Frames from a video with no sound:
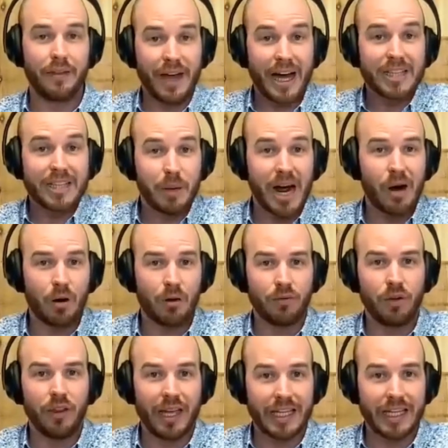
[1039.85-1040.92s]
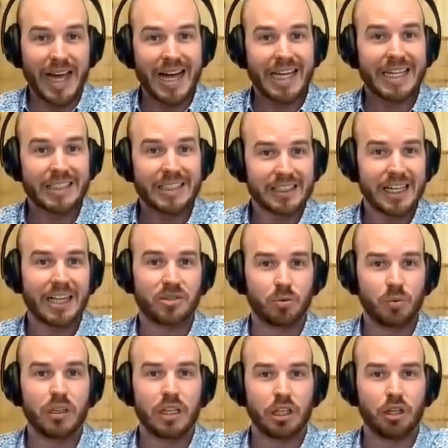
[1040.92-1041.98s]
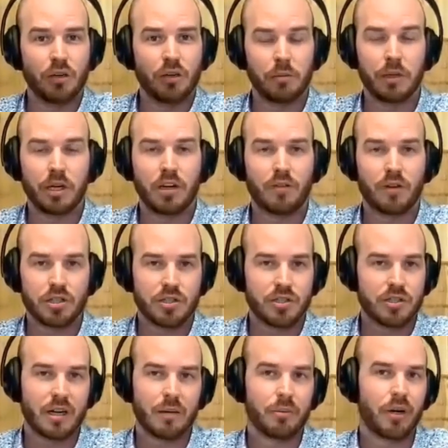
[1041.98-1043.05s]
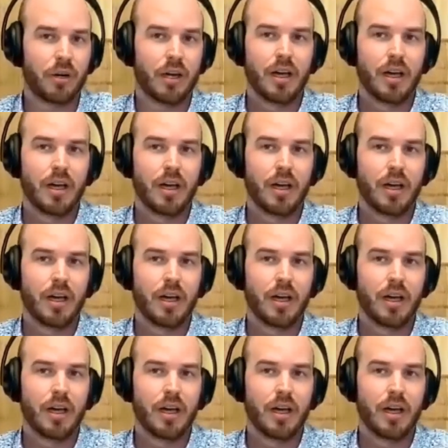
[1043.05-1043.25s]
That's powerful. Like, that insight's really good from a conversion standpoint.